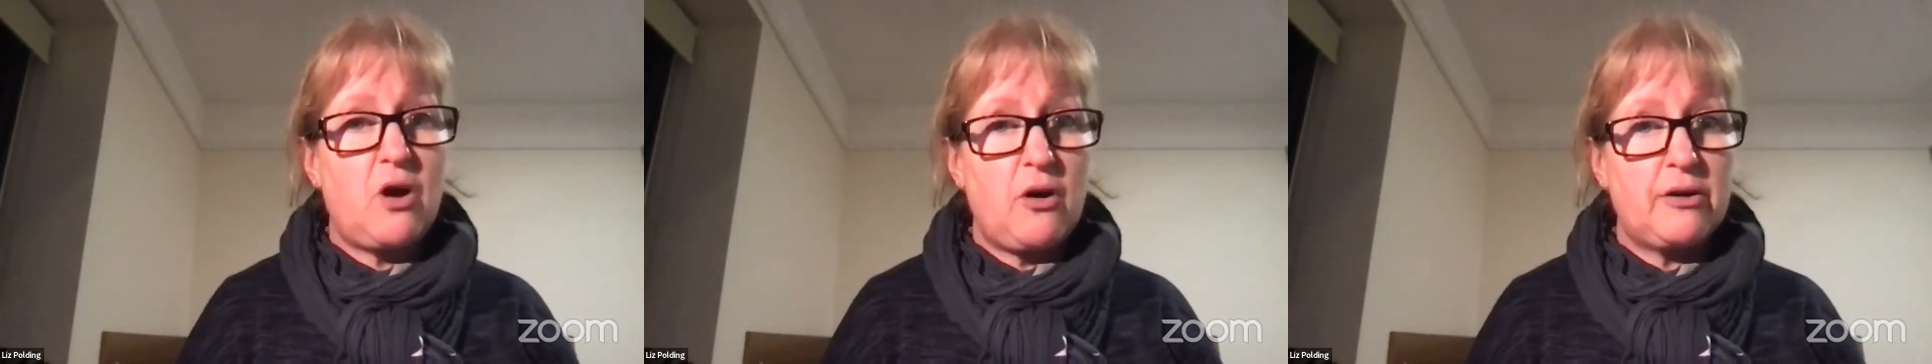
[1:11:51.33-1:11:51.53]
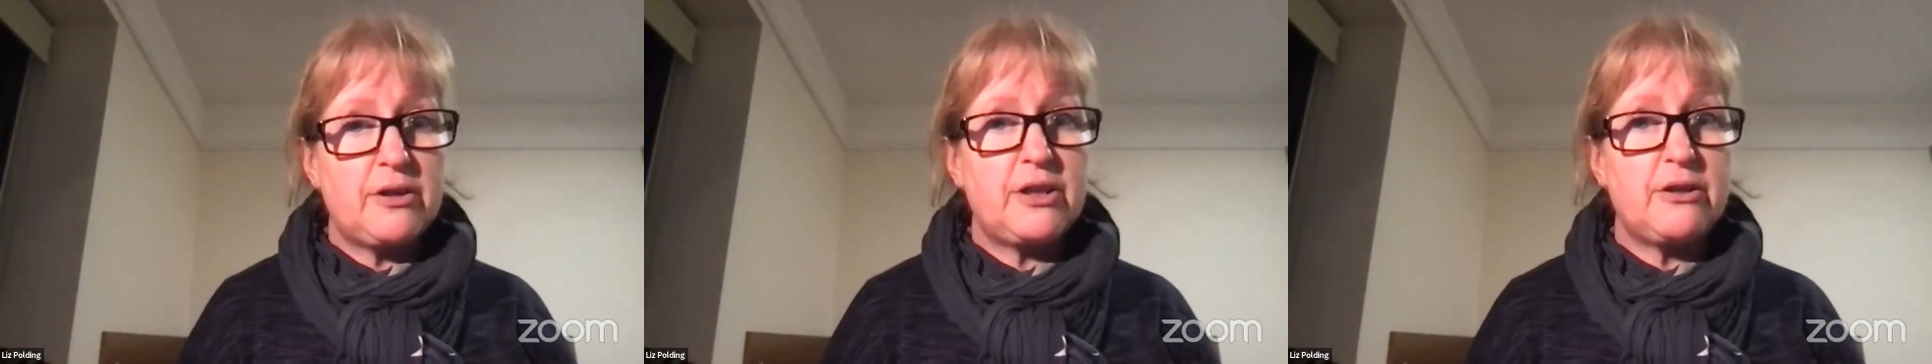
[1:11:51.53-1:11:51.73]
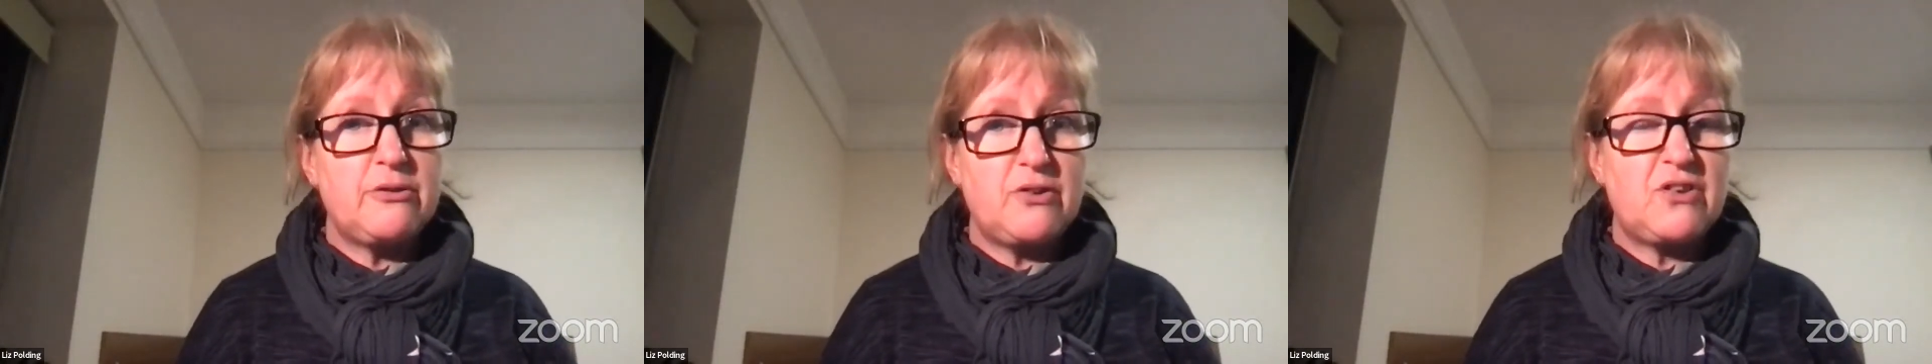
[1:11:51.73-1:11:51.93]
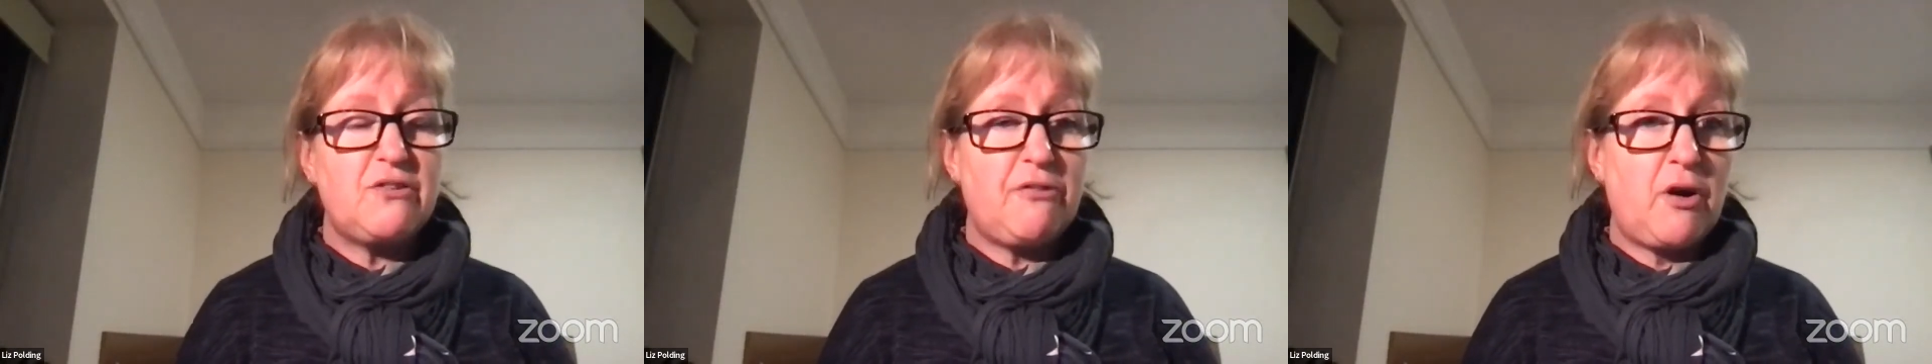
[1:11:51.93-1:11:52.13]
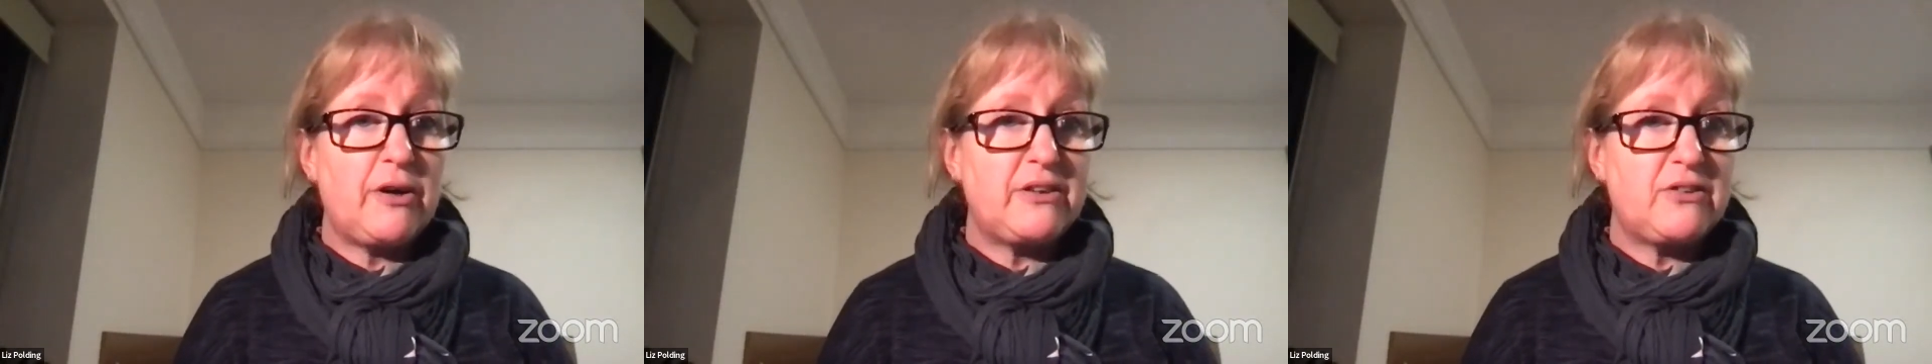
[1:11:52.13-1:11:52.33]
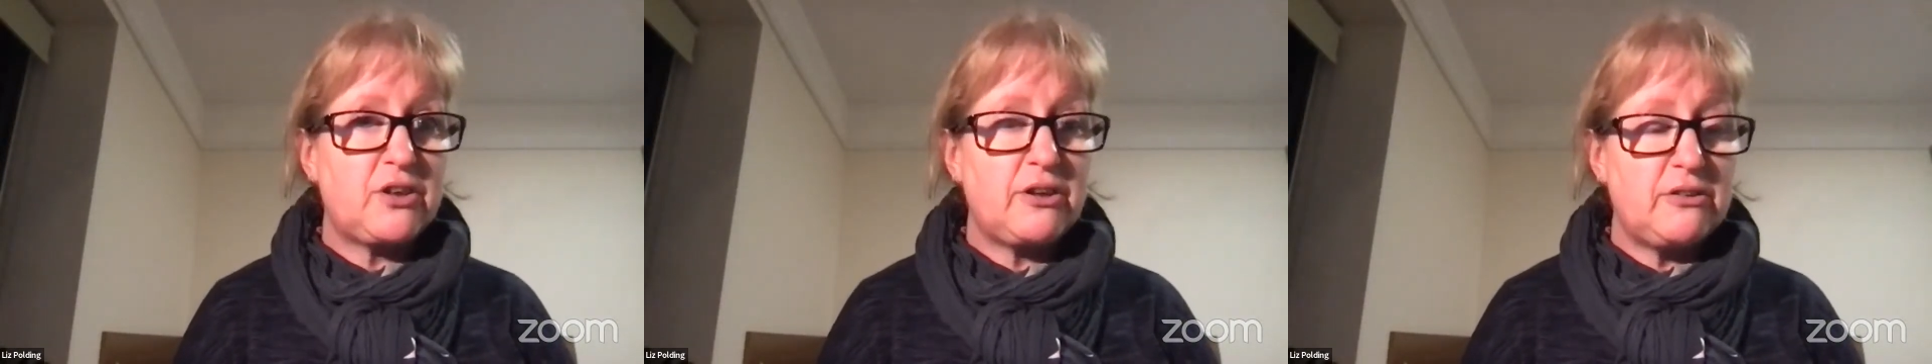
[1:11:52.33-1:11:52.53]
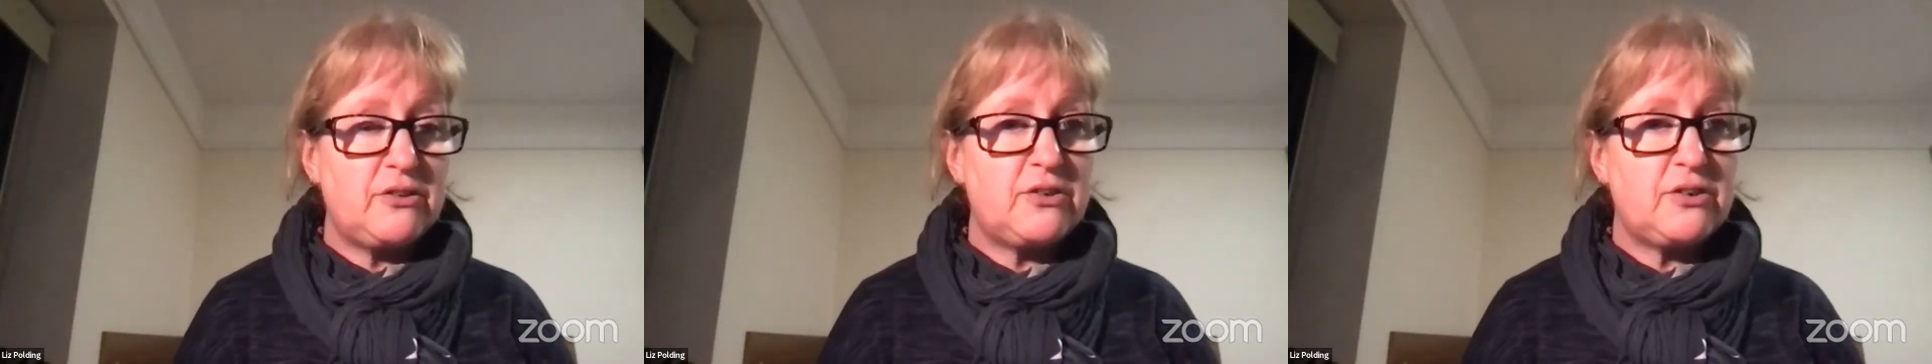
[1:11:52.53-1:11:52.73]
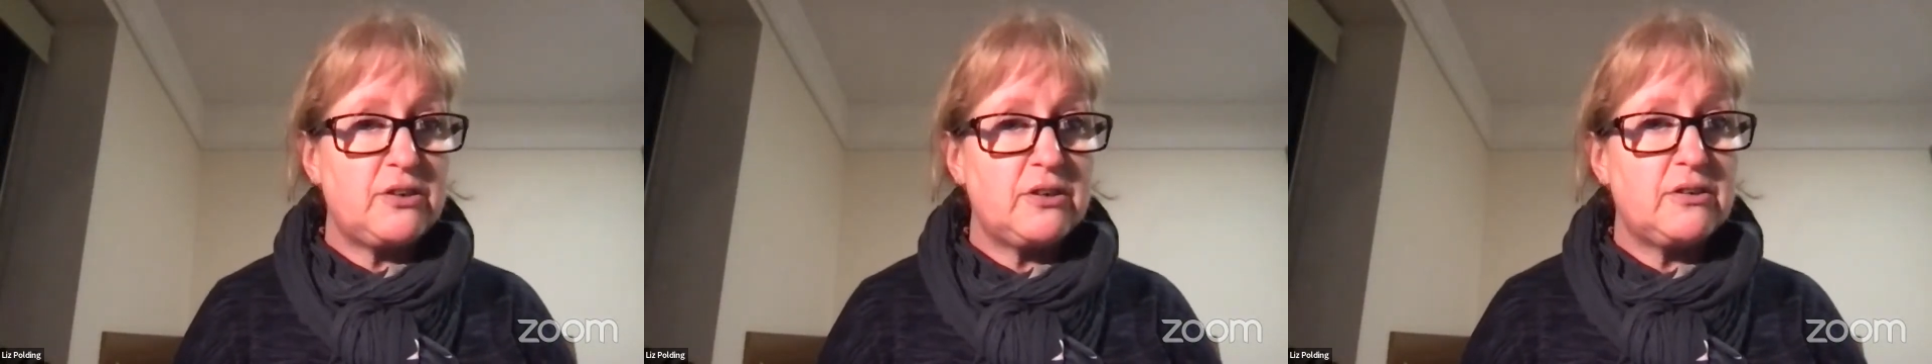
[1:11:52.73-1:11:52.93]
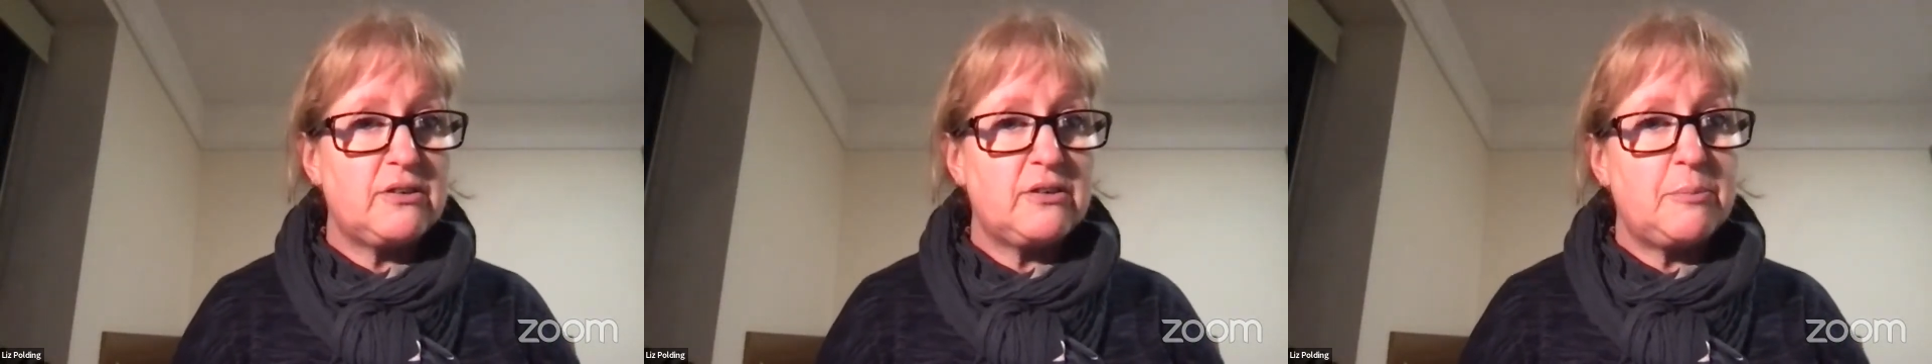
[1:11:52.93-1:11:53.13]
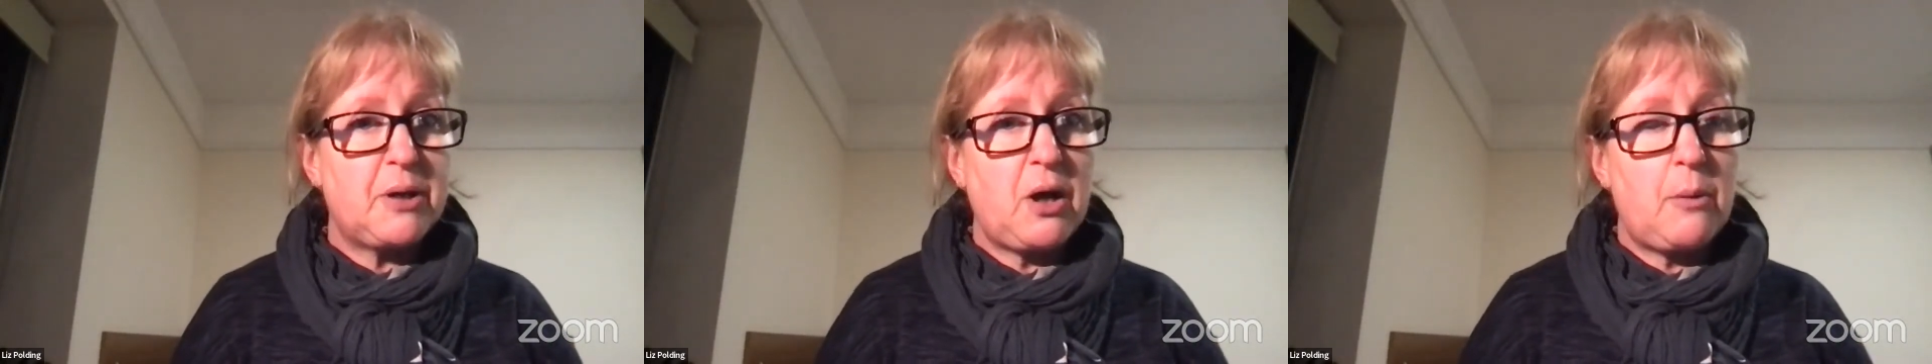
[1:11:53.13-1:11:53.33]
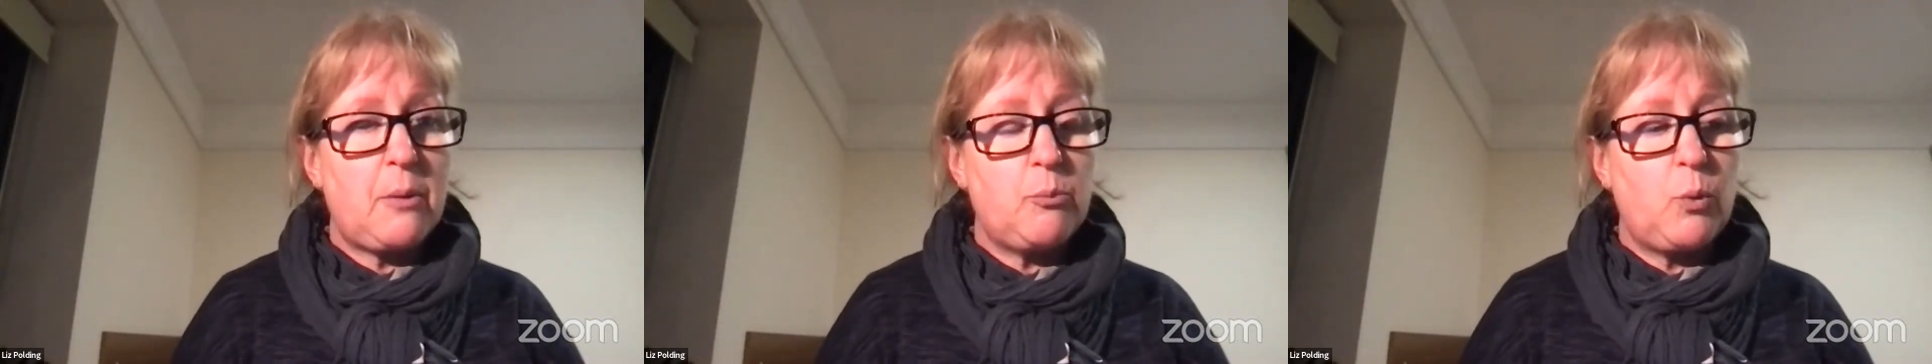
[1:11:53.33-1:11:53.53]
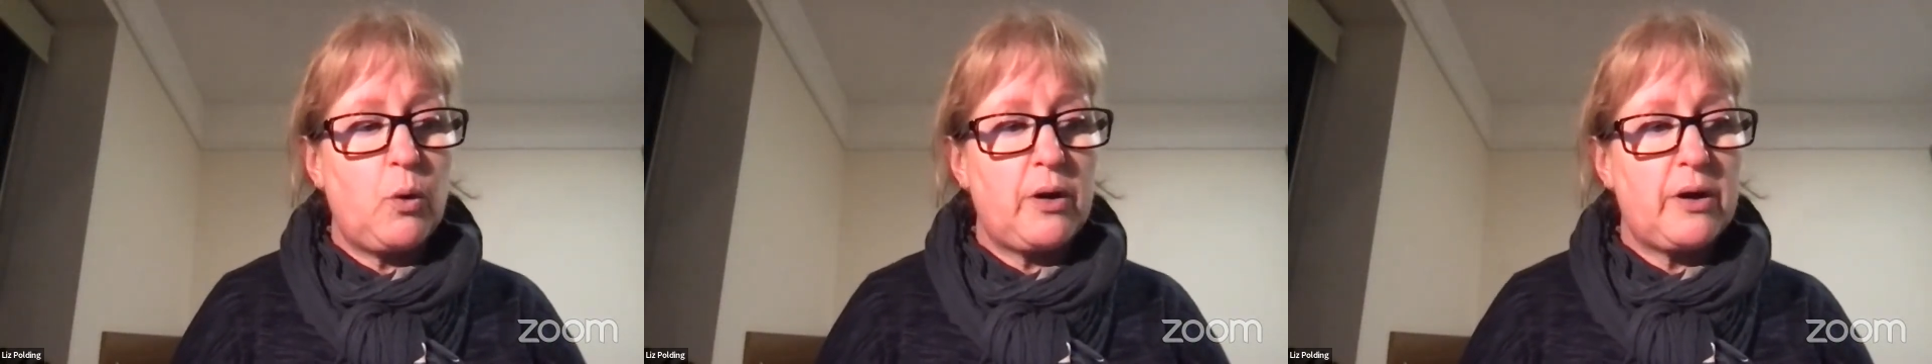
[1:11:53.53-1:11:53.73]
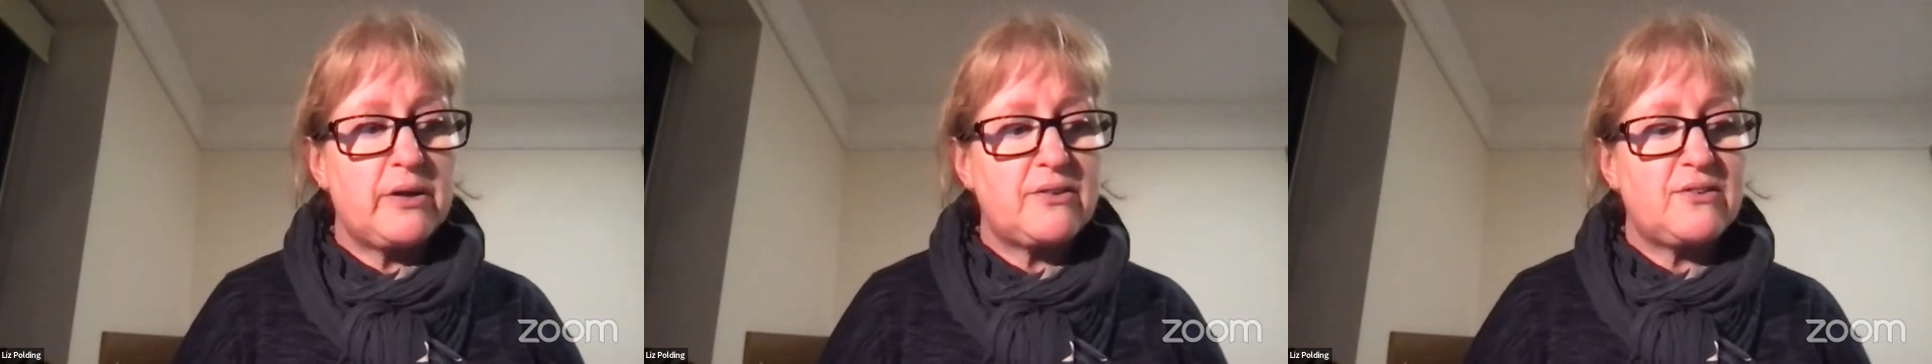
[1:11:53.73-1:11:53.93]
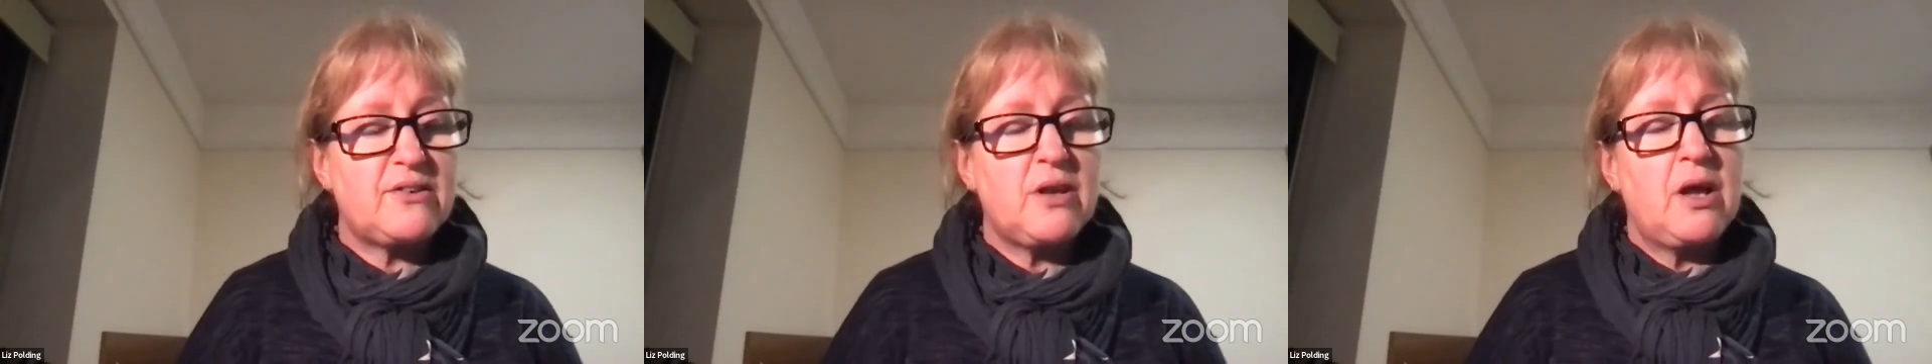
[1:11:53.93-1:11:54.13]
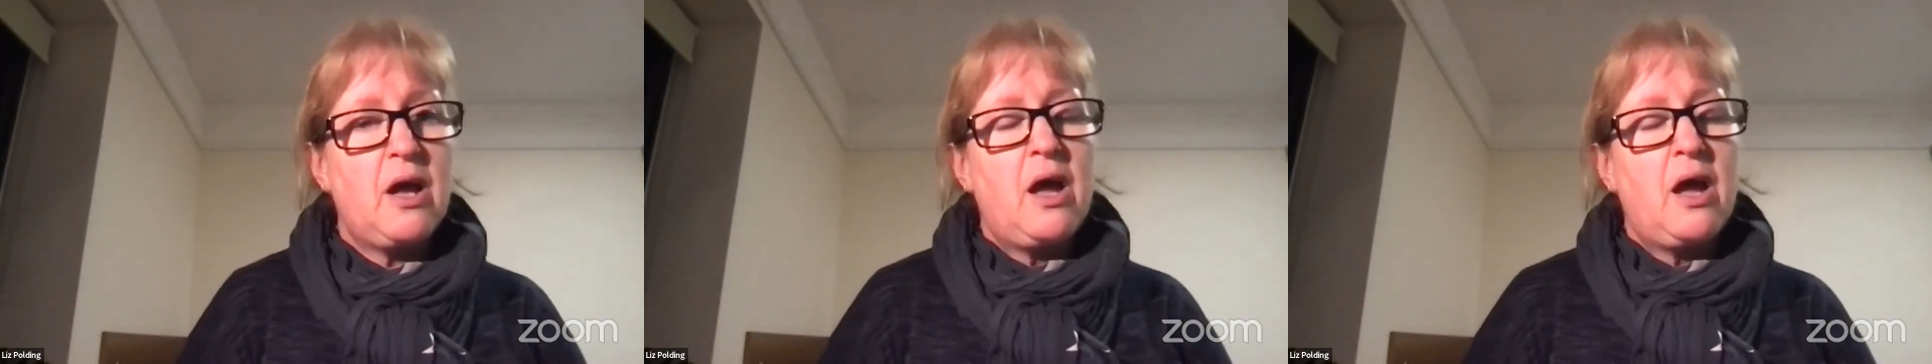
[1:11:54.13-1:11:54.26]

Are those divides going to become worse?